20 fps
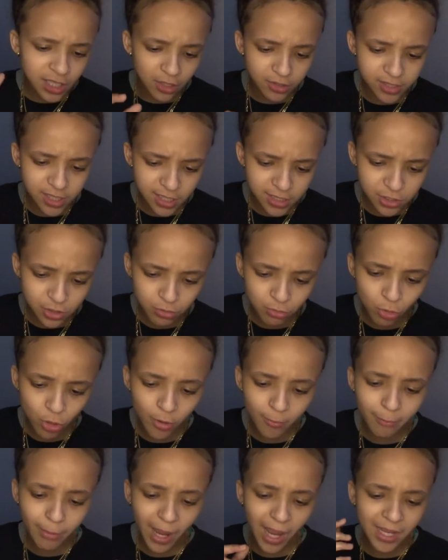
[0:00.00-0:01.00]
I'll text you
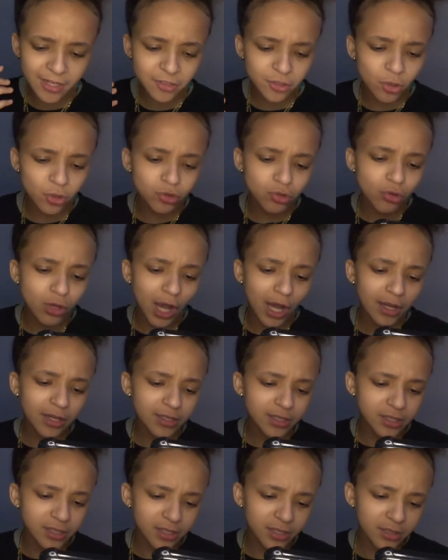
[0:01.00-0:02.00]
more, but I know you
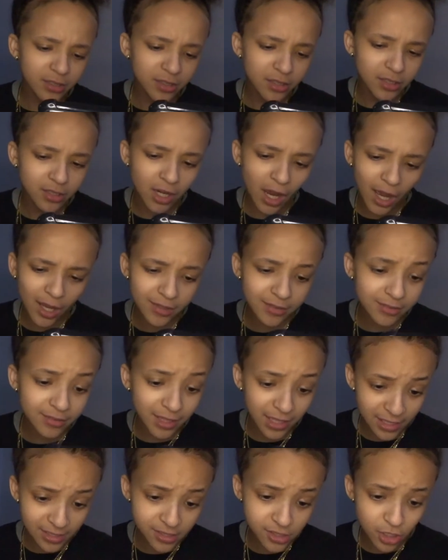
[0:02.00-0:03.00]
got good got
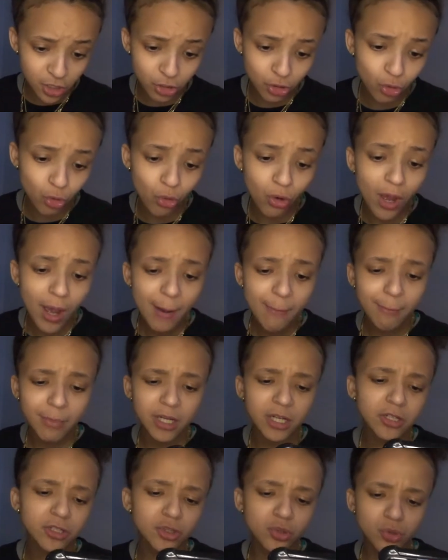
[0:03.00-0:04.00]
things to do. But
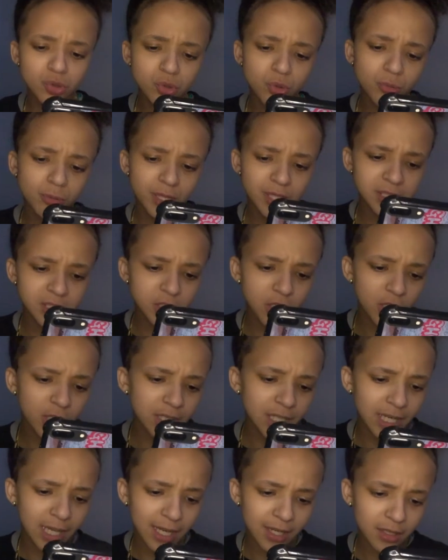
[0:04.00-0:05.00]
your YouTube is
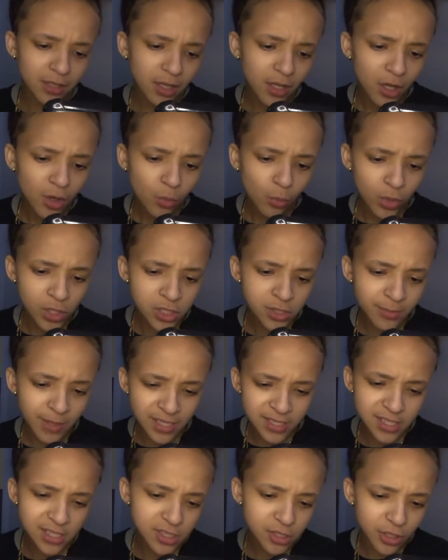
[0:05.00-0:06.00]
good. Like once my
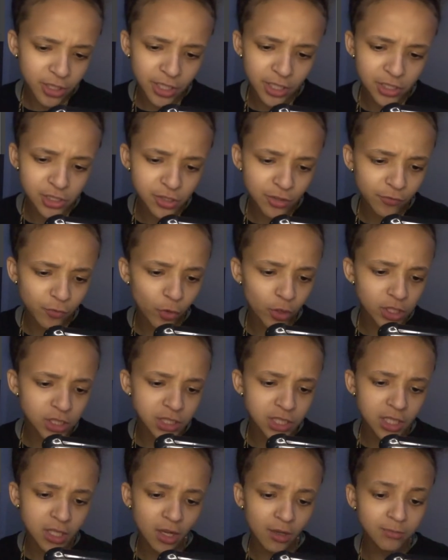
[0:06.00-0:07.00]
sister hears your voice,
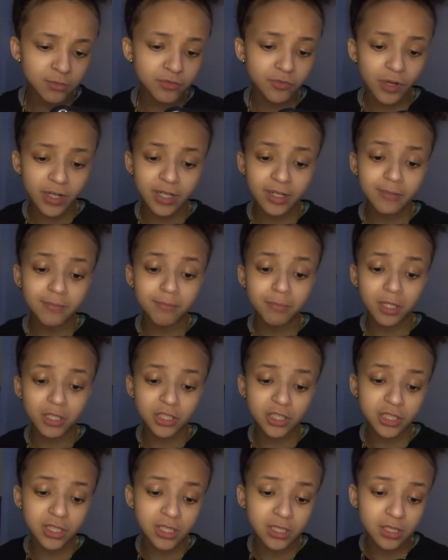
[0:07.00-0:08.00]
she comes running, but
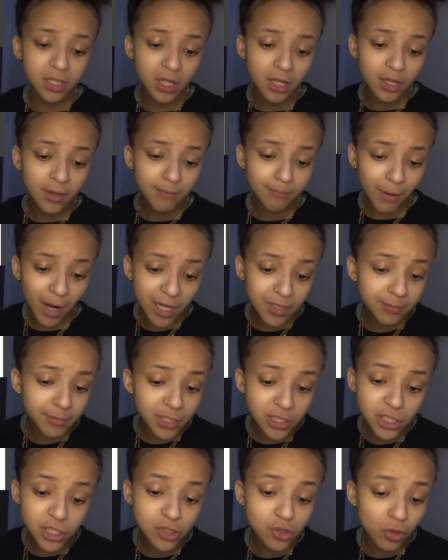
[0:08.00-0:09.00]
she mind me,
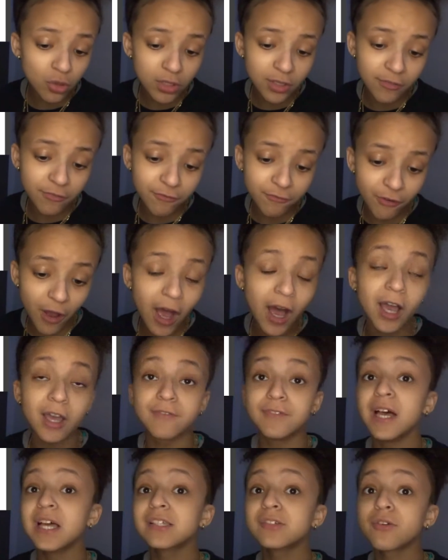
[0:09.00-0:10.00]
she's only five.
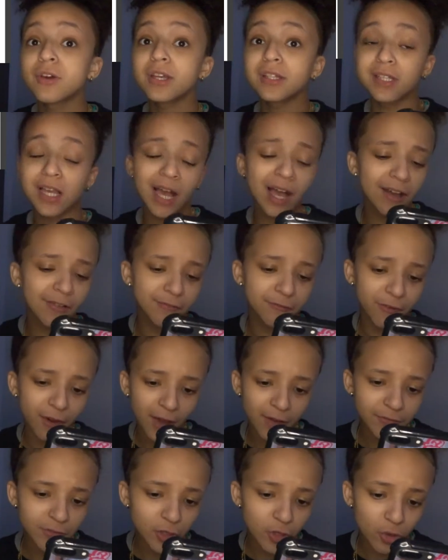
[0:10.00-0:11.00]
That's crazy. I have
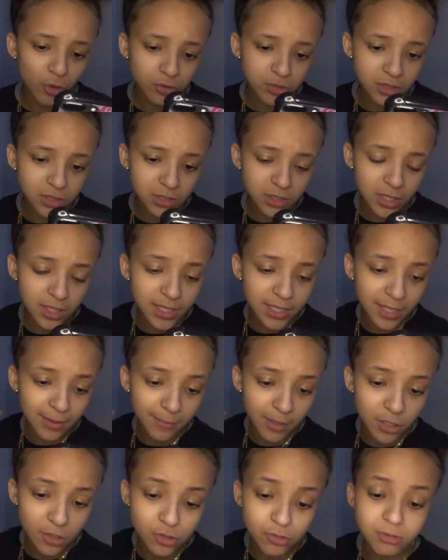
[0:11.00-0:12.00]
five year olds looking at
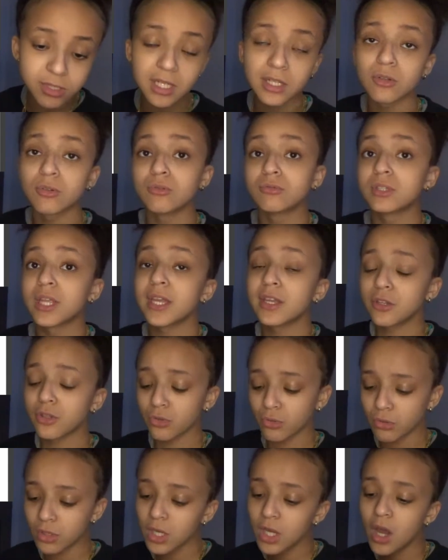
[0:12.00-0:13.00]
my YouTube channel. Thank
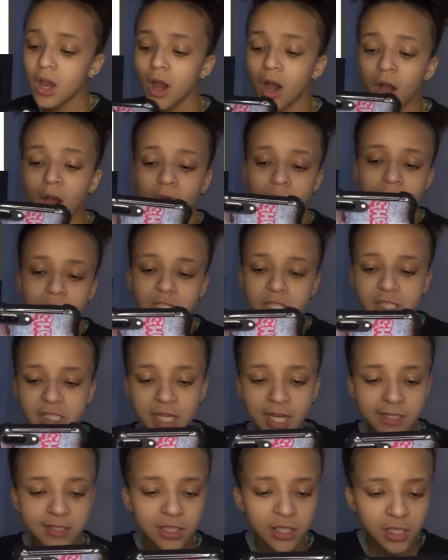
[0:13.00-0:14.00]
you. Um, she
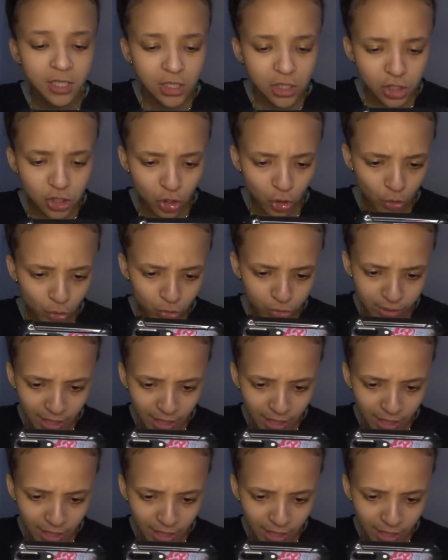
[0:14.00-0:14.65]
said, so